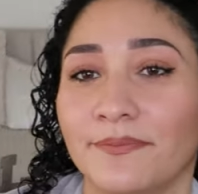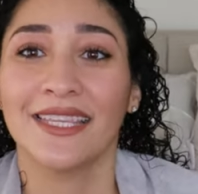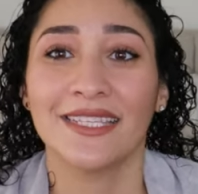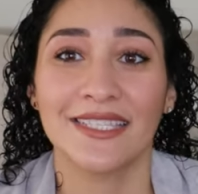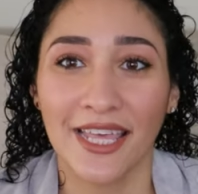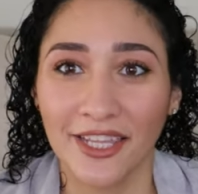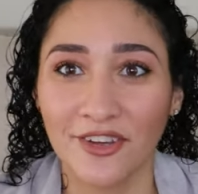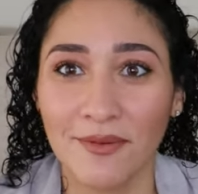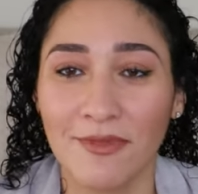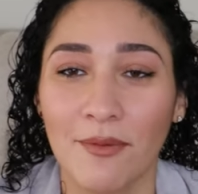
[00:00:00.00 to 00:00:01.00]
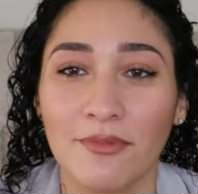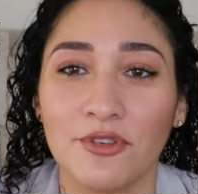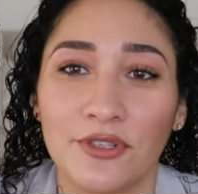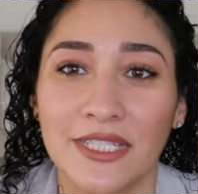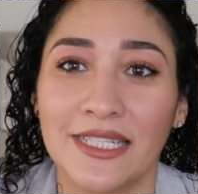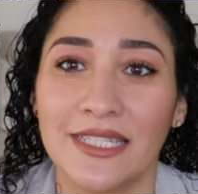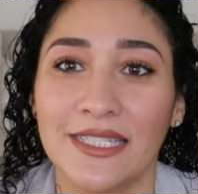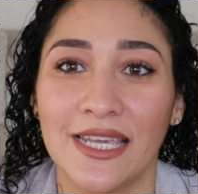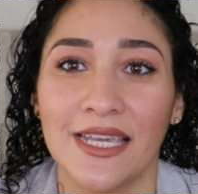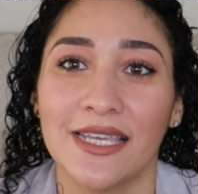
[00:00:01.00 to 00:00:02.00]
The styling cream that I'm using
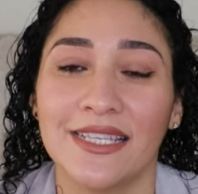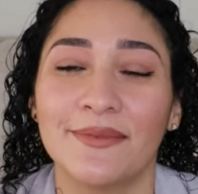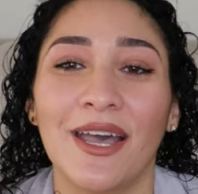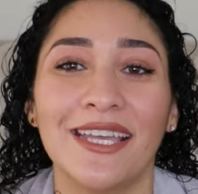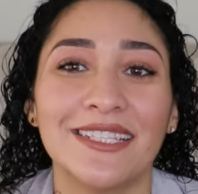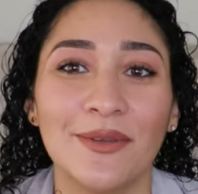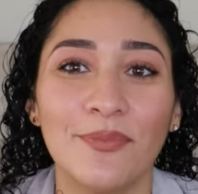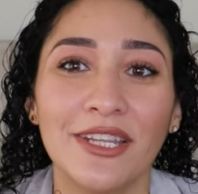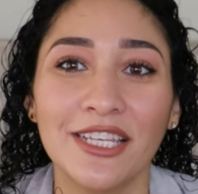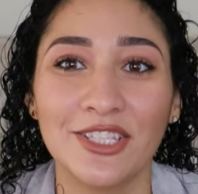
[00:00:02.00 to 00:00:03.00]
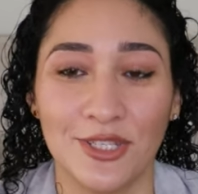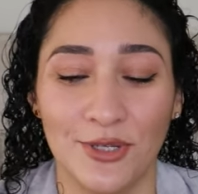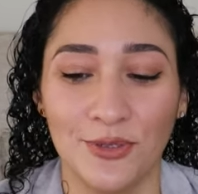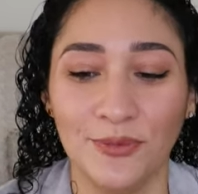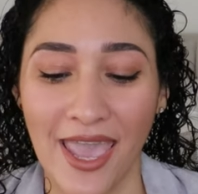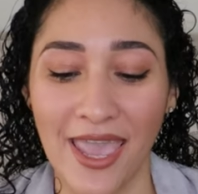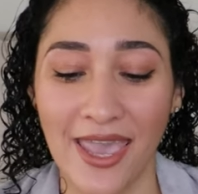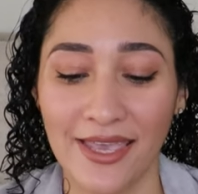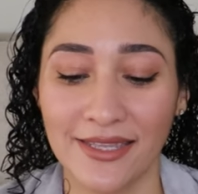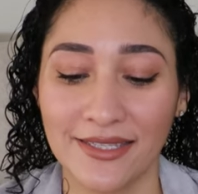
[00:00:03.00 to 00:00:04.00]
today is by Dippity Do
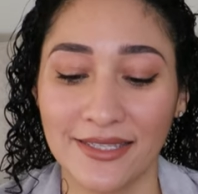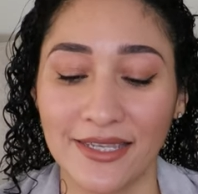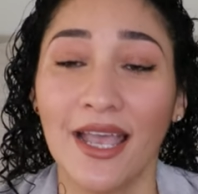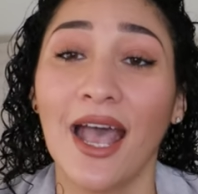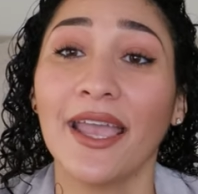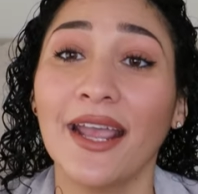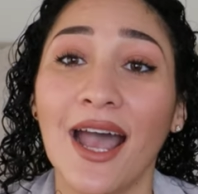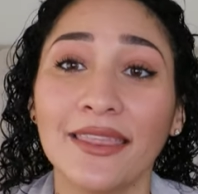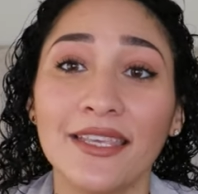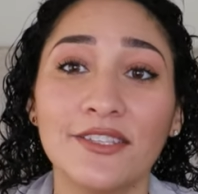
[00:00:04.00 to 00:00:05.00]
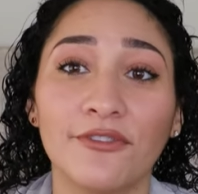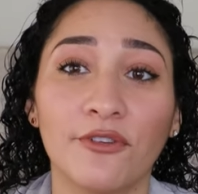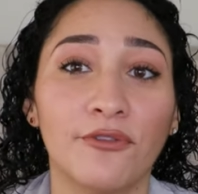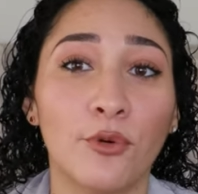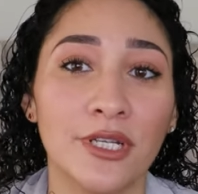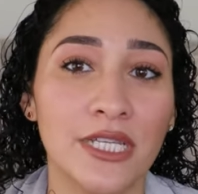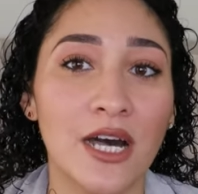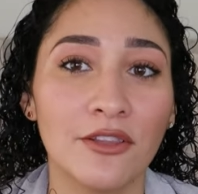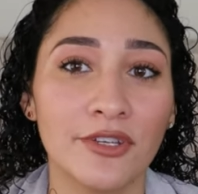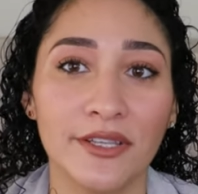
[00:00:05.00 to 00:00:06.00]
and I got this for
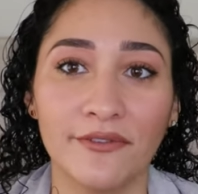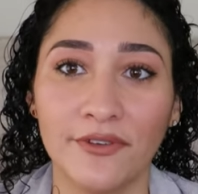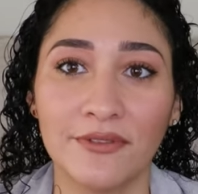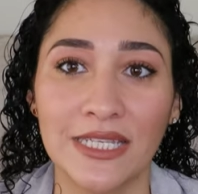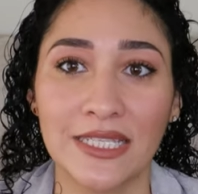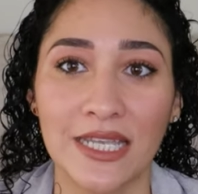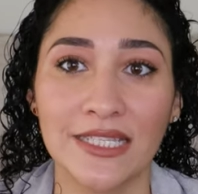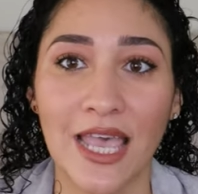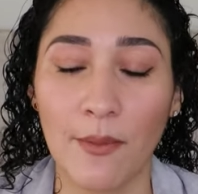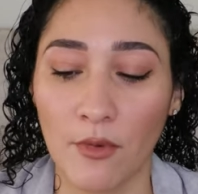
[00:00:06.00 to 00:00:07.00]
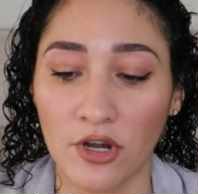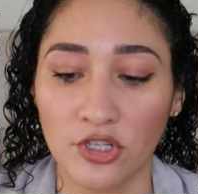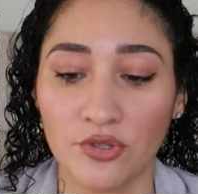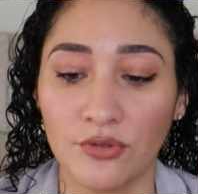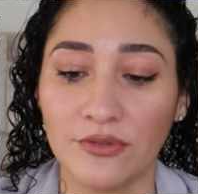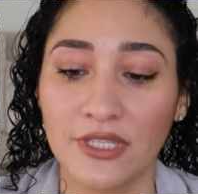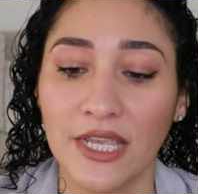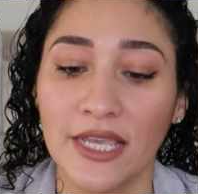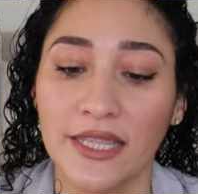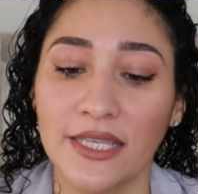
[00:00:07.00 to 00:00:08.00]
$4.50 at Marshall's.
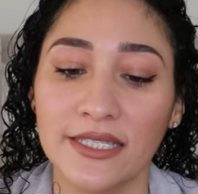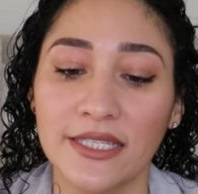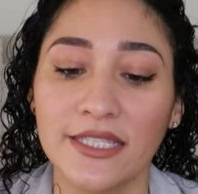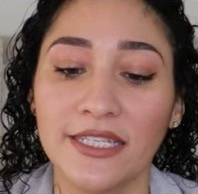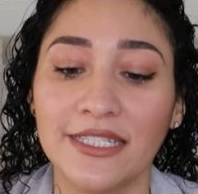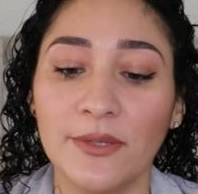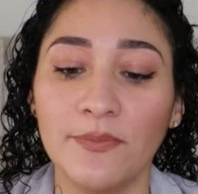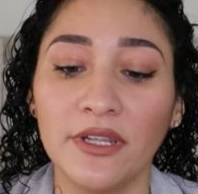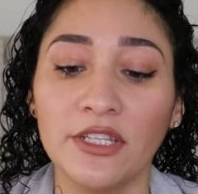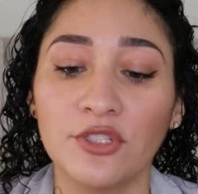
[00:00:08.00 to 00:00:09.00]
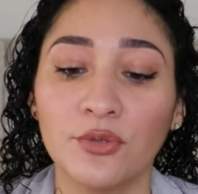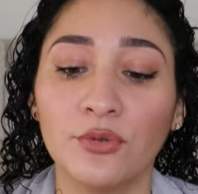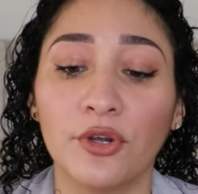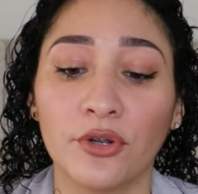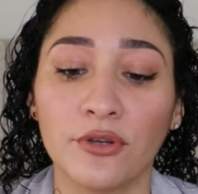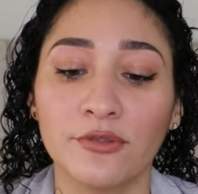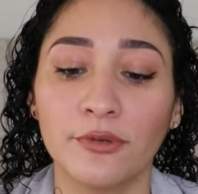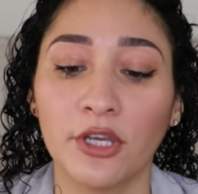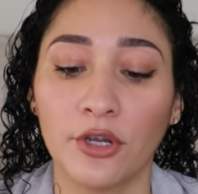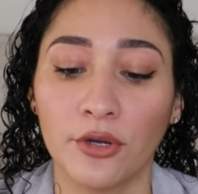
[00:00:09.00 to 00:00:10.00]
This is the Dippity Do Girls
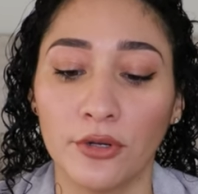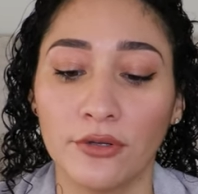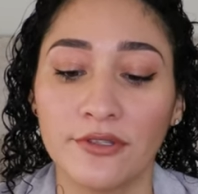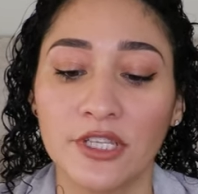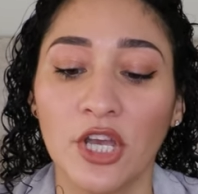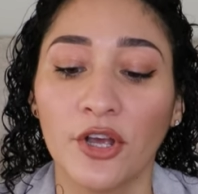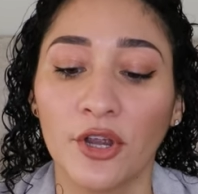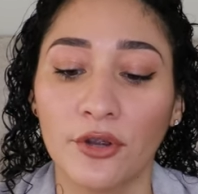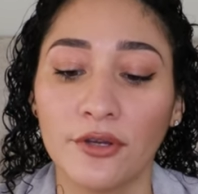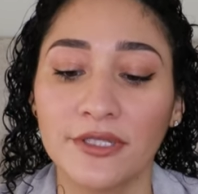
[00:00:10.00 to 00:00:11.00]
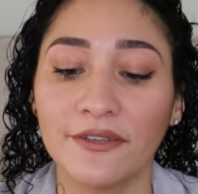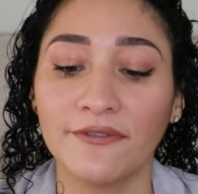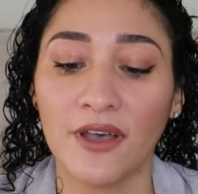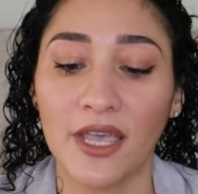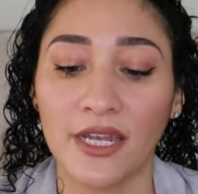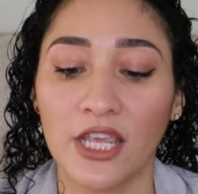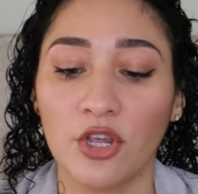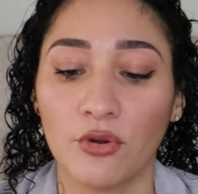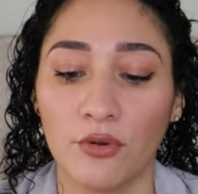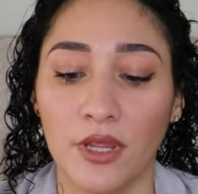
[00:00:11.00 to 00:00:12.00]
with Curls Curl
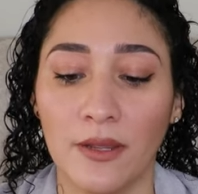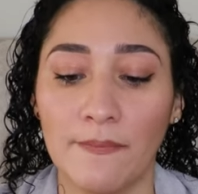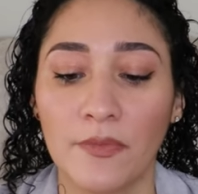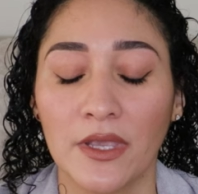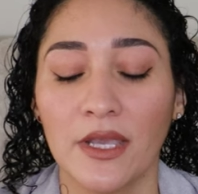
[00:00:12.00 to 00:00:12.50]
Defining Cream.